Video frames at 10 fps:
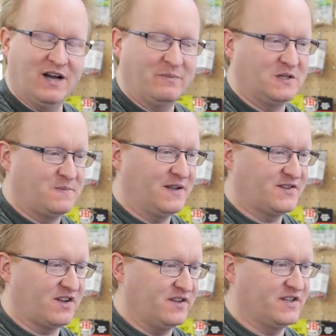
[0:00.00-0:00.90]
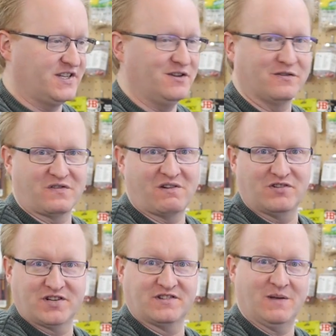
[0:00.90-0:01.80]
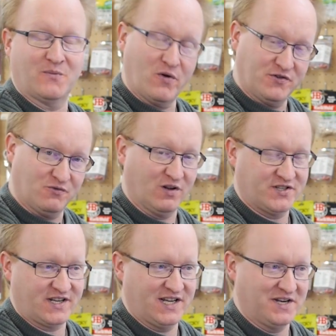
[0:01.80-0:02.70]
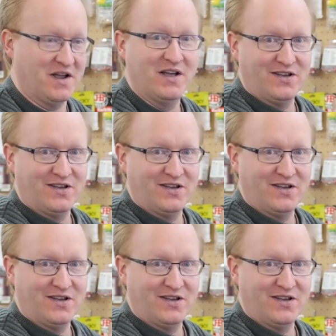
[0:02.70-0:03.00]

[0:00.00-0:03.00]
it up, it's basically sealed forever, since I'm going to once again